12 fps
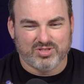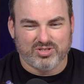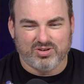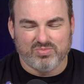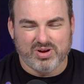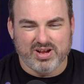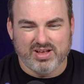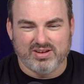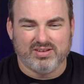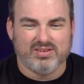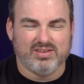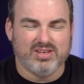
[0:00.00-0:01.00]
Sure, why
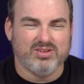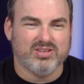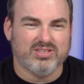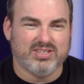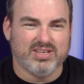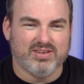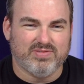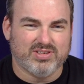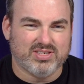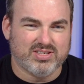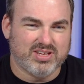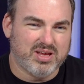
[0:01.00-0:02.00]
not? Then you can see if
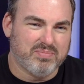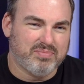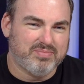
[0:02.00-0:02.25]
it's the same.